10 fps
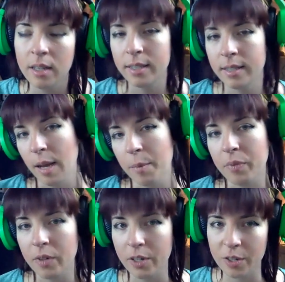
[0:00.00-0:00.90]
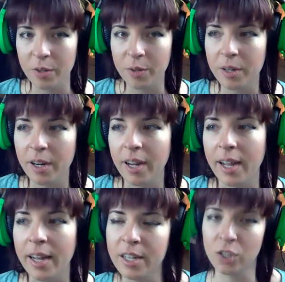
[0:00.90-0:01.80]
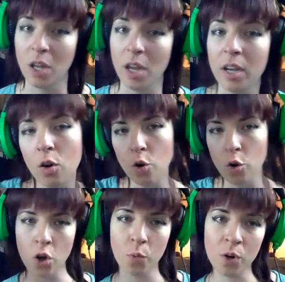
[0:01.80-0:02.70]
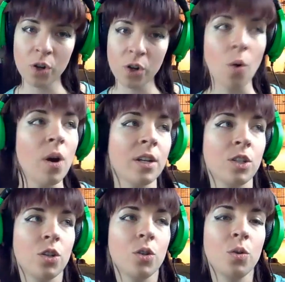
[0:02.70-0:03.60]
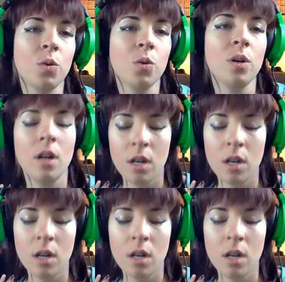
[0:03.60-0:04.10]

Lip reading: this emperor dude, and he's like, look, we're going to